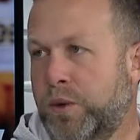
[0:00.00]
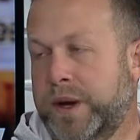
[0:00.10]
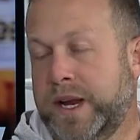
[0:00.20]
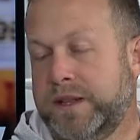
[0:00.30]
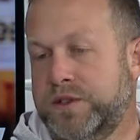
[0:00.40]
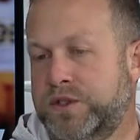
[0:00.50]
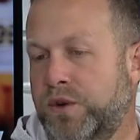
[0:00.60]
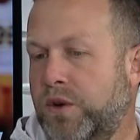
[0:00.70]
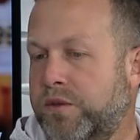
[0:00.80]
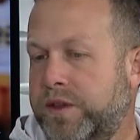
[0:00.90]
We got to get this
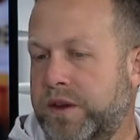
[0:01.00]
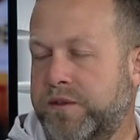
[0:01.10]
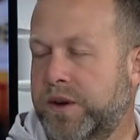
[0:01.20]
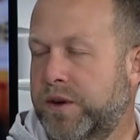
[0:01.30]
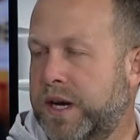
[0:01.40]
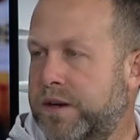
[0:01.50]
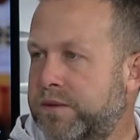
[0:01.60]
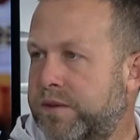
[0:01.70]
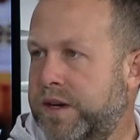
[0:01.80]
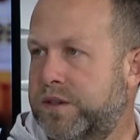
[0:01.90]
turnover thing figured out.
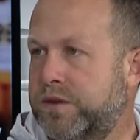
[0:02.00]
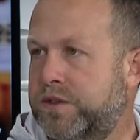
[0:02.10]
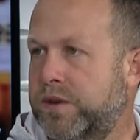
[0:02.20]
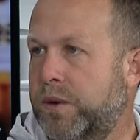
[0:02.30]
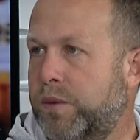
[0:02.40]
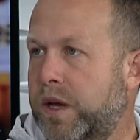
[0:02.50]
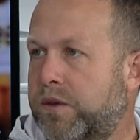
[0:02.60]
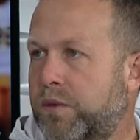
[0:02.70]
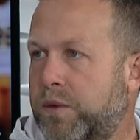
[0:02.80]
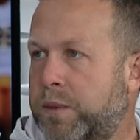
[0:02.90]
We've had two straight
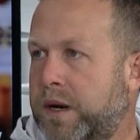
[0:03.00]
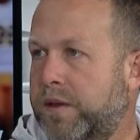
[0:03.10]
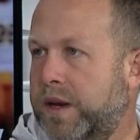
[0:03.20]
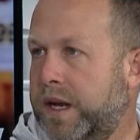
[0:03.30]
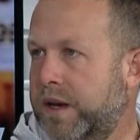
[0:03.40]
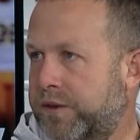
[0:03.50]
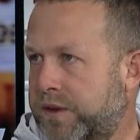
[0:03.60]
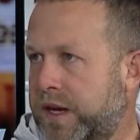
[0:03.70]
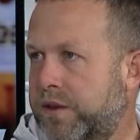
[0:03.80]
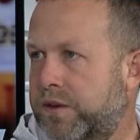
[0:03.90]
weeks where we've been on the negative
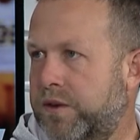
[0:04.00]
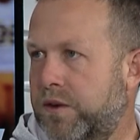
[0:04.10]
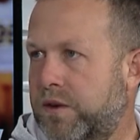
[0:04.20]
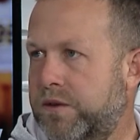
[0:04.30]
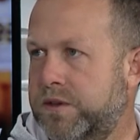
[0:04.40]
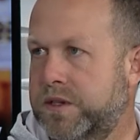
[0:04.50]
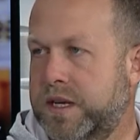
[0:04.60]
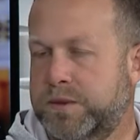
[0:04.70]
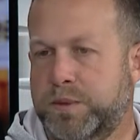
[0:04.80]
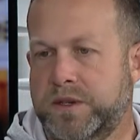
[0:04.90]
side of the turnovers, and
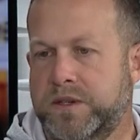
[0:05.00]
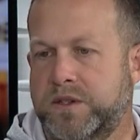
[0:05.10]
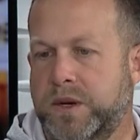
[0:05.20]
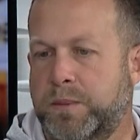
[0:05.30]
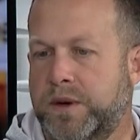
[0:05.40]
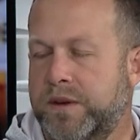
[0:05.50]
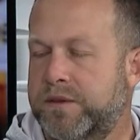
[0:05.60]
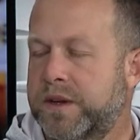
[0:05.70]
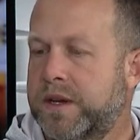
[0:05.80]
that's put us in jeopardy of,